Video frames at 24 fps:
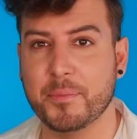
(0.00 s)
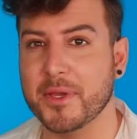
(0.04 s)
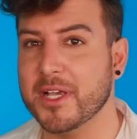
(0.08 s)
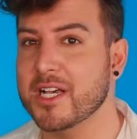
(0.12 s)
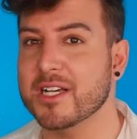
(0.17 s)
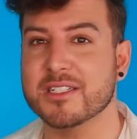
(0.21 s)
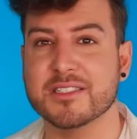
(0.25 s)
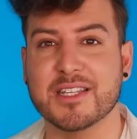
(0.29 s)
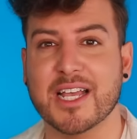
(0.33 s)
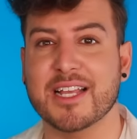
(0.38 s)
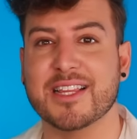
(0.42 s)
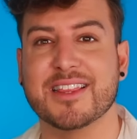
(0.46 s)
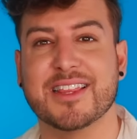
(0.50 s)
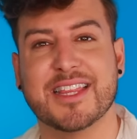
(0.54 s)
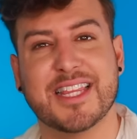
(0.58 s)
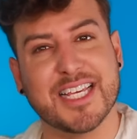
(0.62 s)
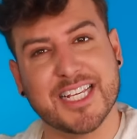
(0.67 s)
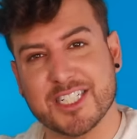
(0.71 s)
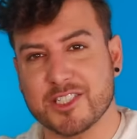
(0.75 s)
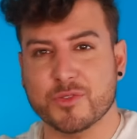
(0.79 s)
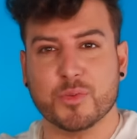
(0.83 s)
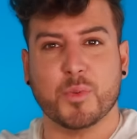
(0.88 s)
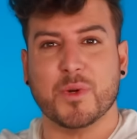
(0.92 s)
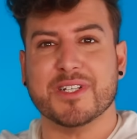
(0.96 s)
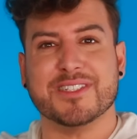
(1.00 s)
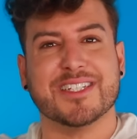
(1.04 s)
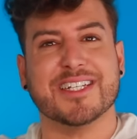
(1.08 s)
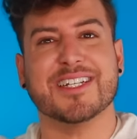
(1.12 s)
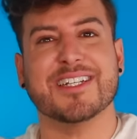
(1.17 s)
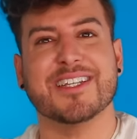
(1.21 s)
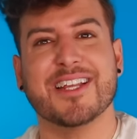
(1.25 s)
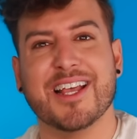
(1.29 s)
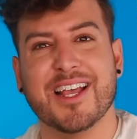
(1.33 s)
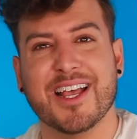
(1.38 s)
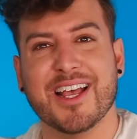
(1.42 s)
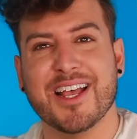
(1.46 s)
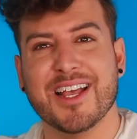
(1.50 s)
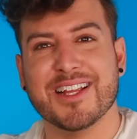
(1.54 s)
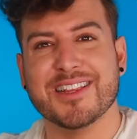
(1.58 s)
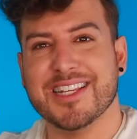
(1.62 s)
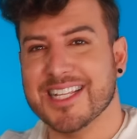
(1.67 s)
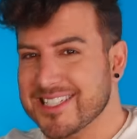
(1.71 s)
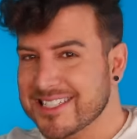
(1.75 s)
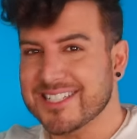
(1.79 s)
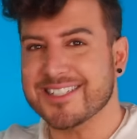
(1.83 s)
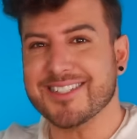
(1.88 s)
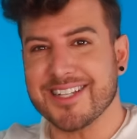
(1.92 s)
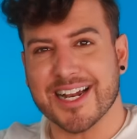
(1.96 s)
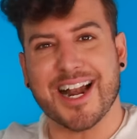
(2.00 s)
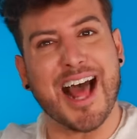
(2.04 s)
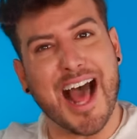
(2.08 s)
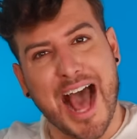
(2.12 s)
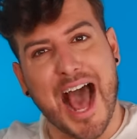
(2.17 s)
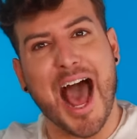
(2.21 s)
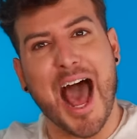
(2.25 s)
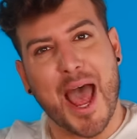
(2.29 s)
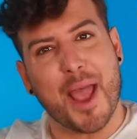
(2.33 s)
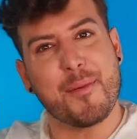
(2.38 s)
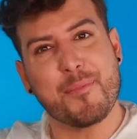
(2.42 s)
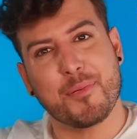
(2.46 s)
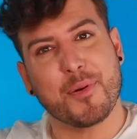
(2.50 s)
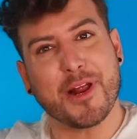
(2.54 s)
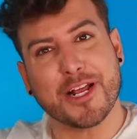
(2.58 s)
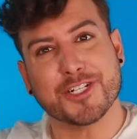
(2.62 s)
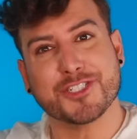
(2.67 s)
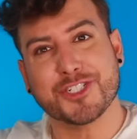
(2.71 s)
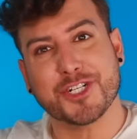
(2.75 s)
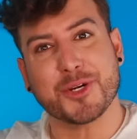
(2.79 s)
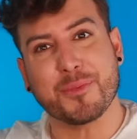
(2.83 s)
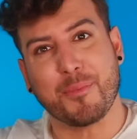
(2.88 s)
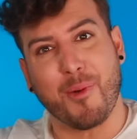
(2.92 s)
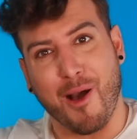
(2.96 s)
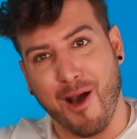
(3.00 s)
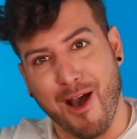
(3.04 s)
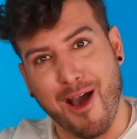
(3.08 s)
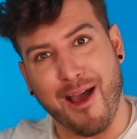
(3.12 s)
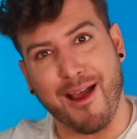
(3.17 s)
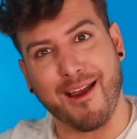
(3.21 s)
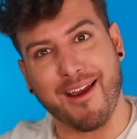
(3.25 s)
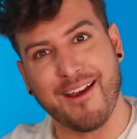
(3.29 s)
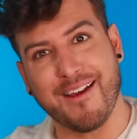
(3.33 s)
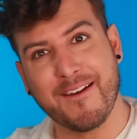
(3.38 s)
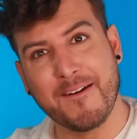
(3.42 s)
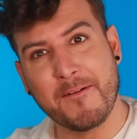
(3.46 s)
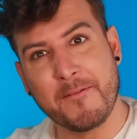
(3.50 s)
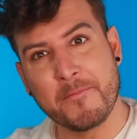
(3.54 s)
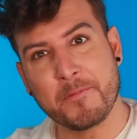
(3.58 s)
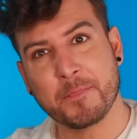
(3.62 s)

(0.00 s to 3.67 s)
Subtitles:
Because, like, this isn't a high pressure bar.